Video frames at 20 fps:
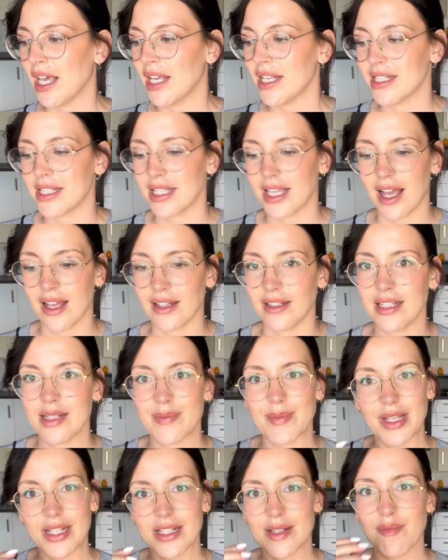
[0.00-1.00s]
So yeah, let's
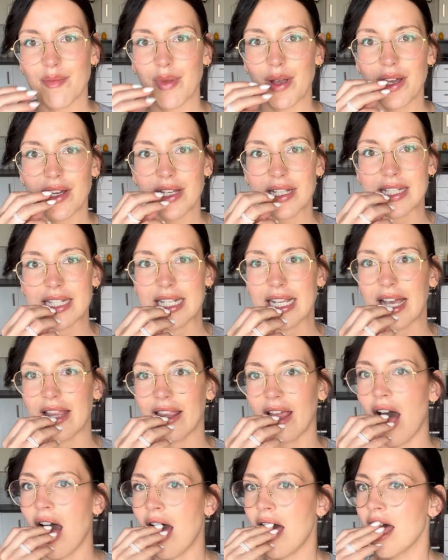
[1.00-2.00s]
make some burgers
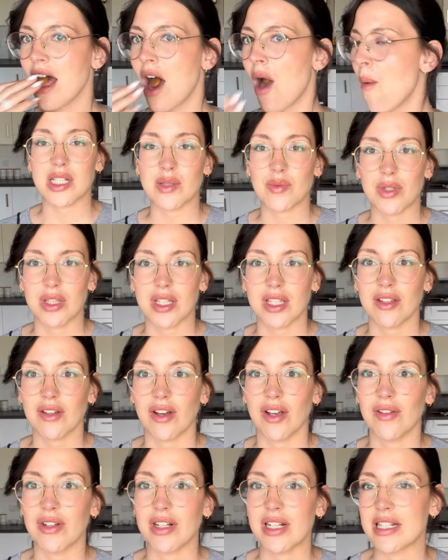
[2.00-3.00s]
together. So one thing that
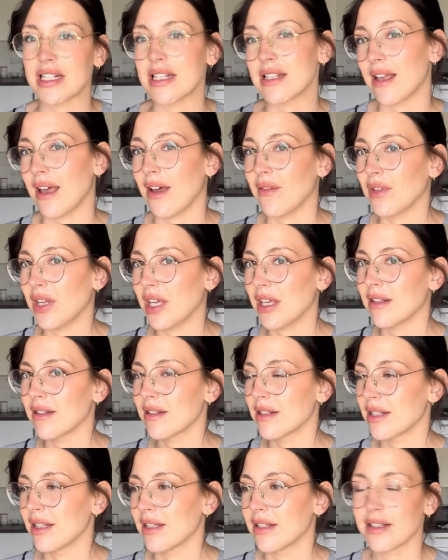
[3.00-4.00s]
I realized is I haven't eaten
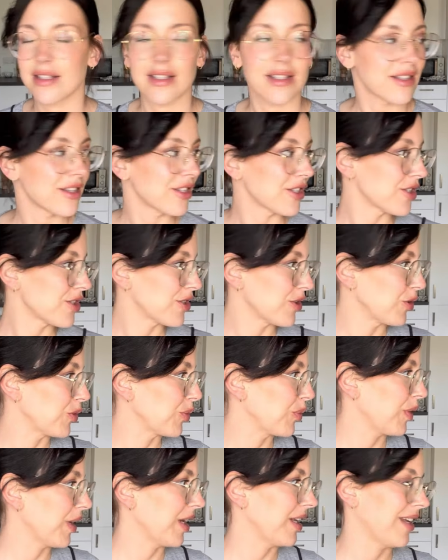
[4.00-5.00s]
since the soup,
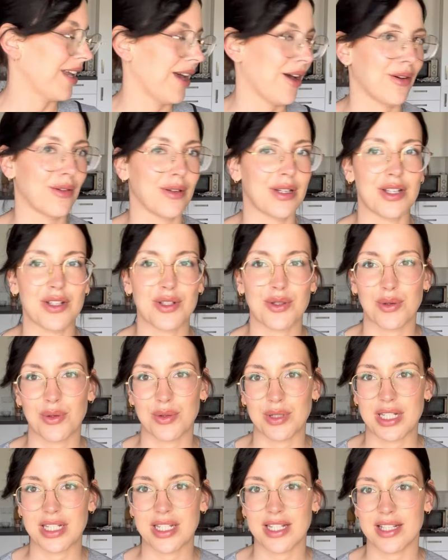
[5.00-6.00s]
and now it's
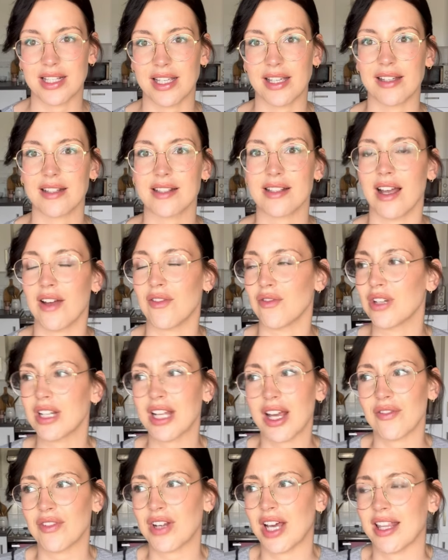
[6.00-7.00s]
5:45. I really
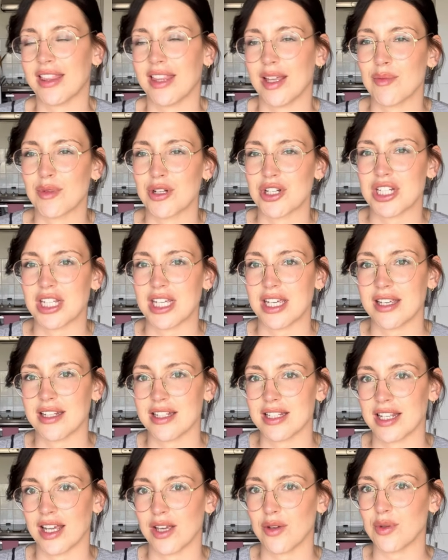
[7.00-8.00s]
haven't had that much to eat
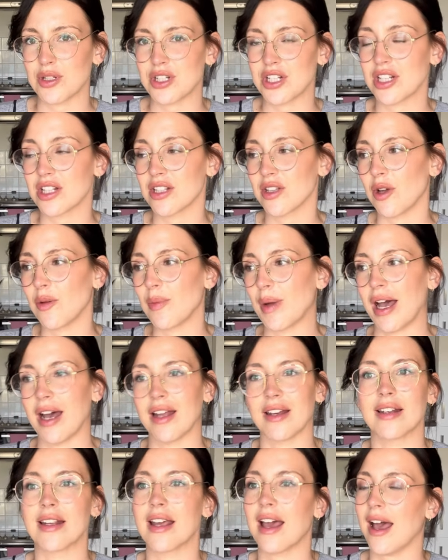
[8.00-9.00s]
today, which is so bad,
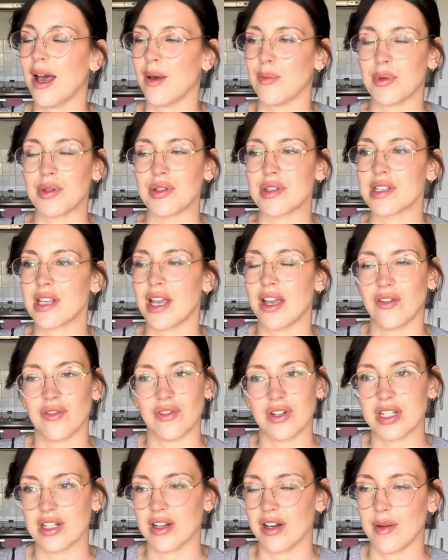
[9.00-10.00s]
and it happens
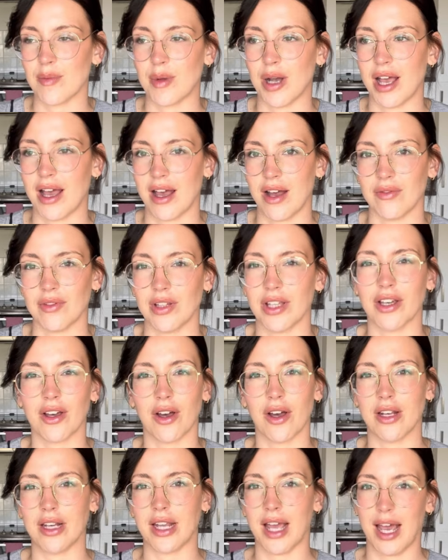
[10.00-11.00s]
every time I have like
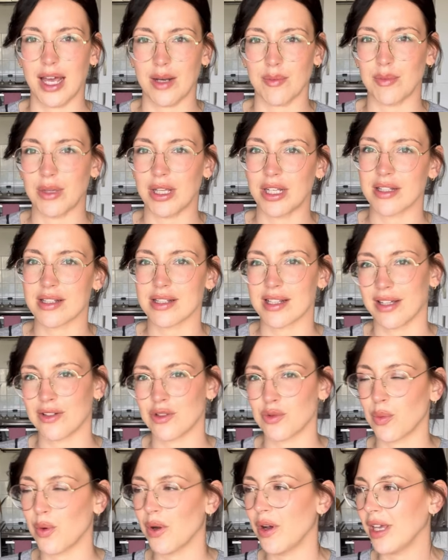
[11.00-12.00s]
an admin slash
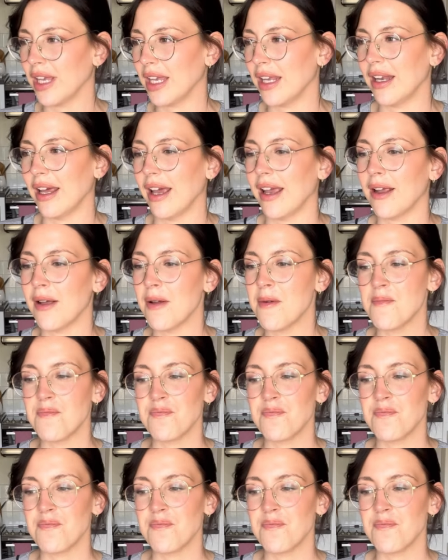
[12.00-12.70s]
worky day.